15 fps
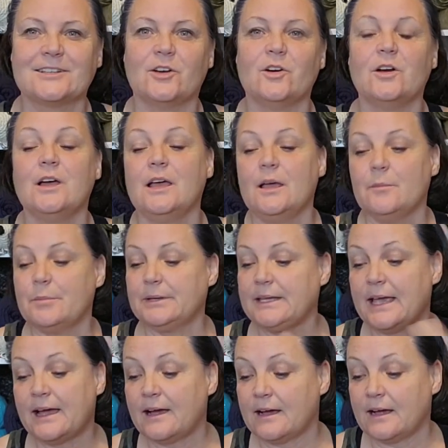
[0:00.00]
so, but
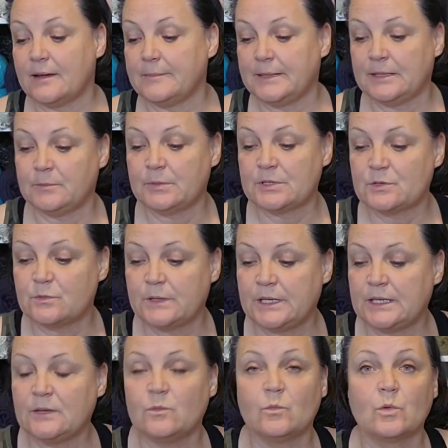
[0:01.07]
yeah, I mean,
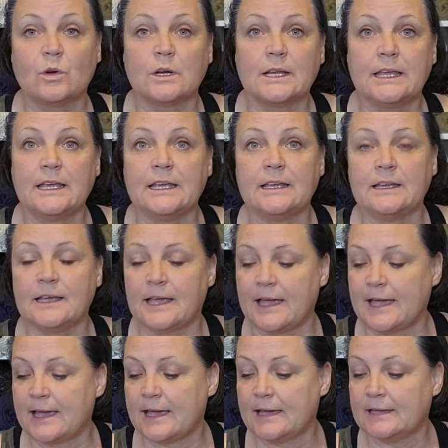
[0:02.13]
between working
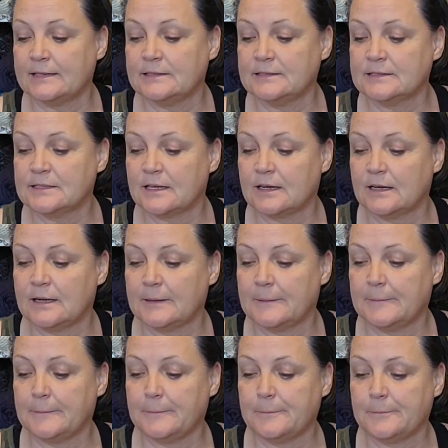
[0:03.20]
and
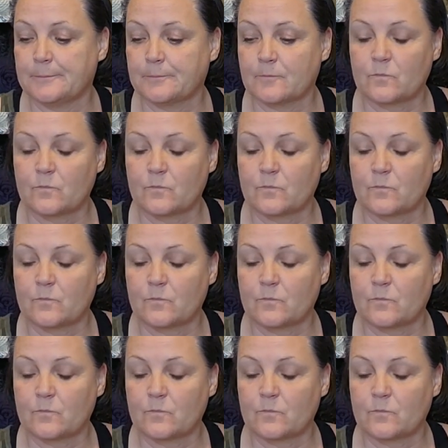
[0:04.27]
um,